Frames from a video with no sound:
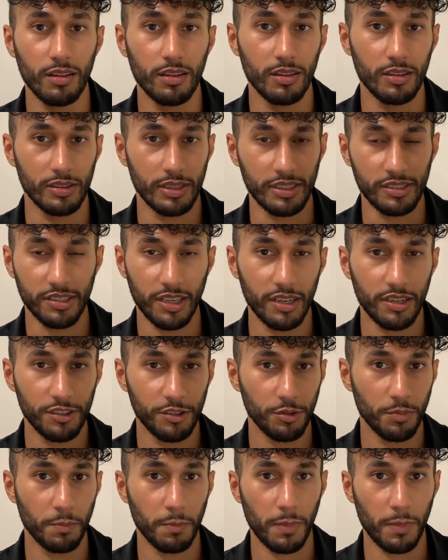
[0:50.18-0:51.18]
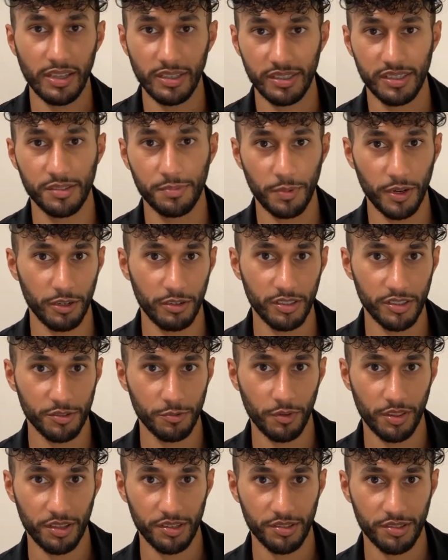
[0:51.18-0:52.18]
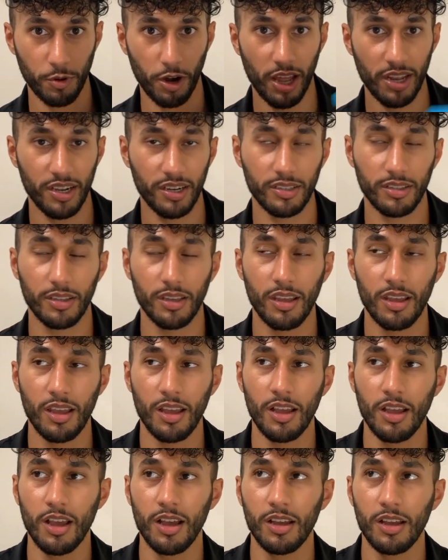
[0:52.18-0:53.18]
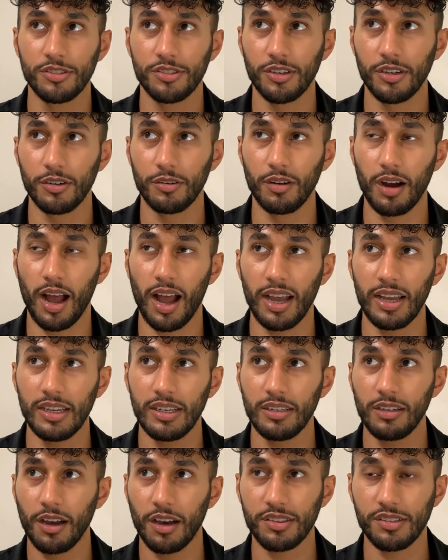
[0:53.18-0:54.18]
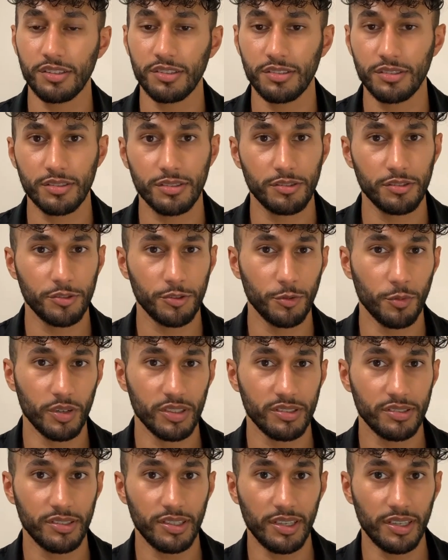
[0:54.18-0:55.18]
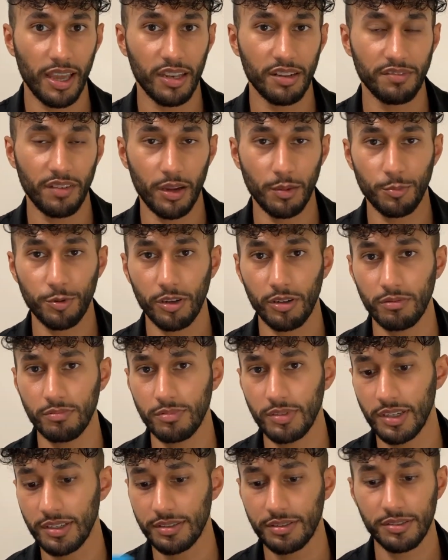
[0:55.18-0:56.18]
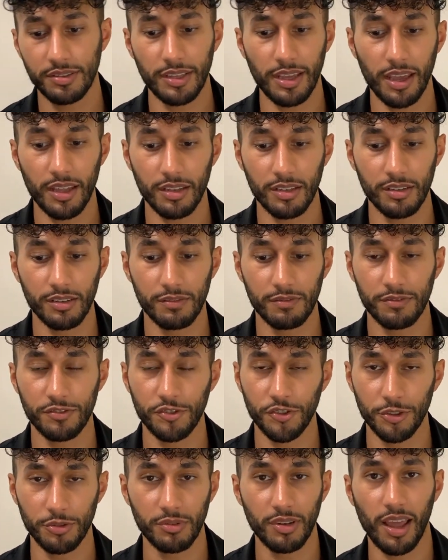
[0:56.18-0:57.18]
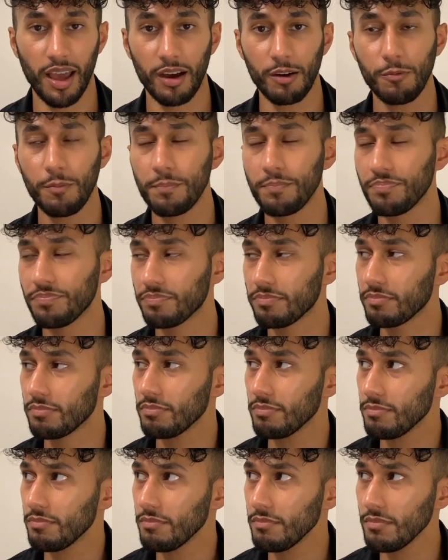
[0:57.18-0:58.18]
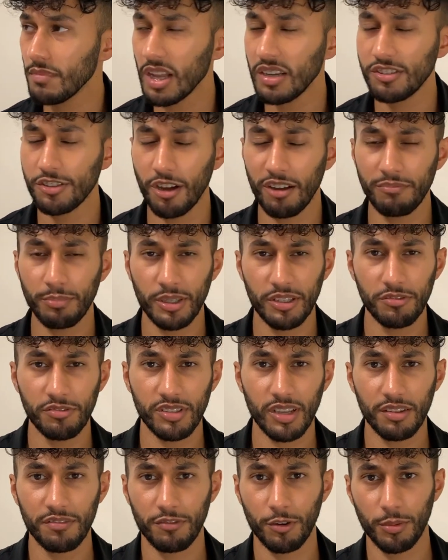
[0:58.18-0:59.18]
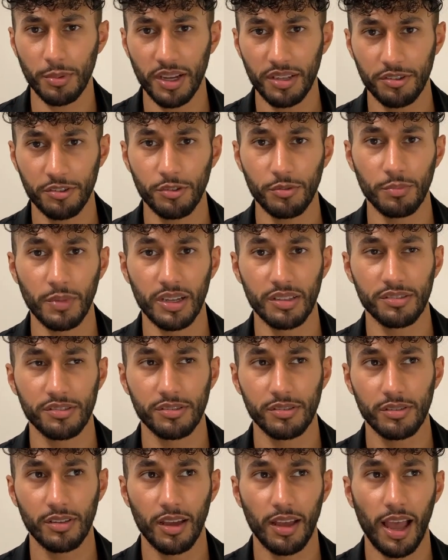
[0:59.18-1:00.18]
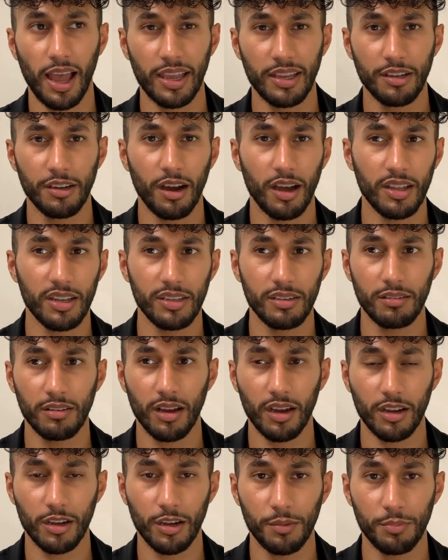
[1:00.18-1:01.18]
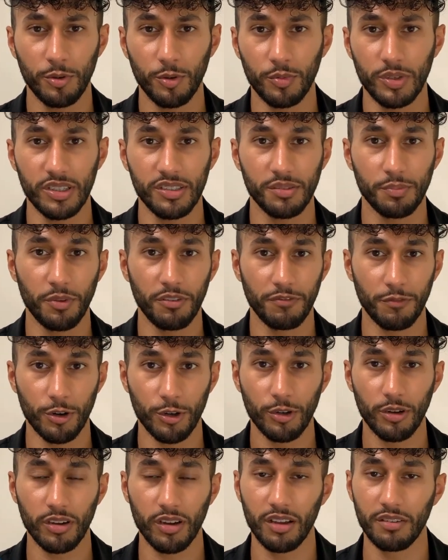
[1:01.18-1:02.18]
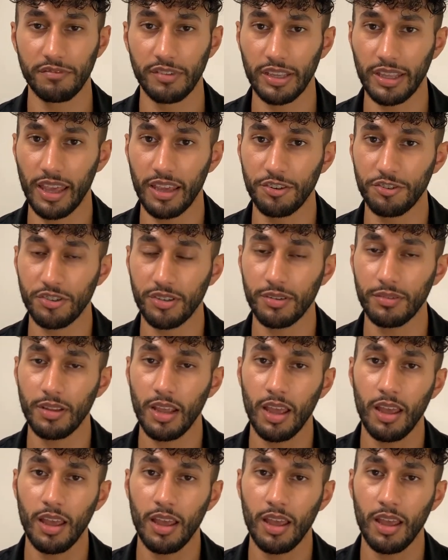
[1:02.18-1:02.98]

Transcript: let's get into my experience with this product. So I got this towards the end of April. It's the end of June now. So I've been using it for about 2 months. I got it a couple weeks before going on vacation,